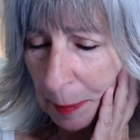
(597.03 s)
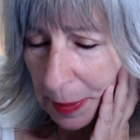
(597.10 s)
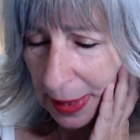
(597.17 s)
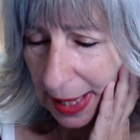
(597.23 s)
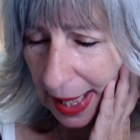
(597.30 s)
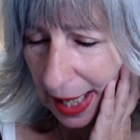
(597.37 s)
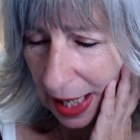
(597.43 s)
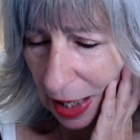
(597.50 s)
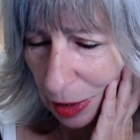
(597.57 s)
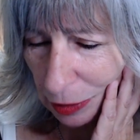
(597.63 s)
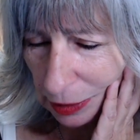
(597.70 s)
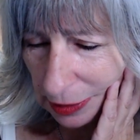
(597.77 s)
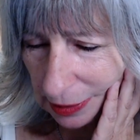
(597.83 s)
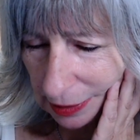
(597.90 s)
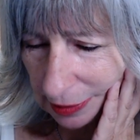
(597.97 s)
But a
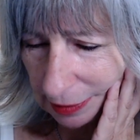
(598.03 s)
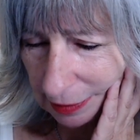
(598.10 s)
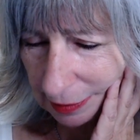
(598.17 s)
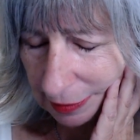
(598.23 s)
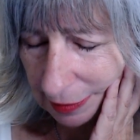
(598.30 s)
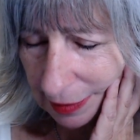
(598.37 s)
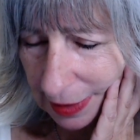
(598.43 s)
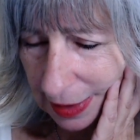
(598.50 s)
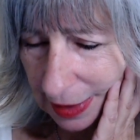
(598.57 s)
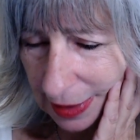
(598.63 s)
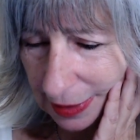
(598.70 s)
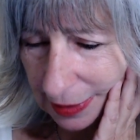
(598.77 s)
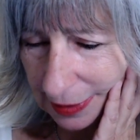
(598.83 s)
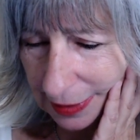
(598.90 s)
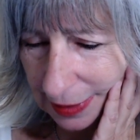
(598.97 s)
house that
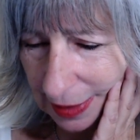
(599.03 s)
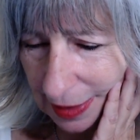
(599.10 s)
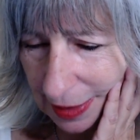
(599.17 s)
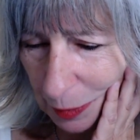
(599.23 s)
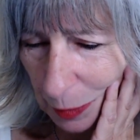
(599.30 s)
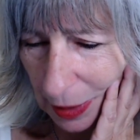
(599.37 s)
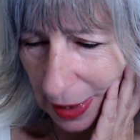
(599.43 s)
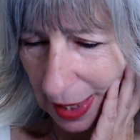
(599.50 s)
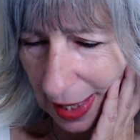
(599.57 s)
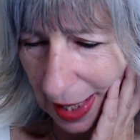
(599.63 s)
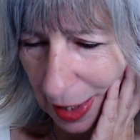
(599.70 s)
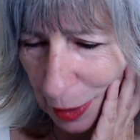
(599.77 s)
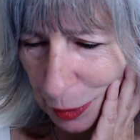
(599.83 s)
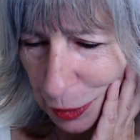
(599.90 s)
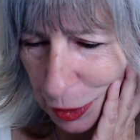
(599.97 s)
has done what a
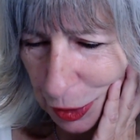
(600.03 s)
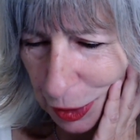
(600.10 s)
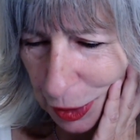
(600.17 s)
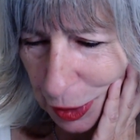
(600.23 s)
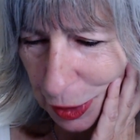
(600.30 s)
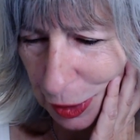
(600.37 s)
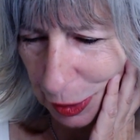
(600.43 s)
house should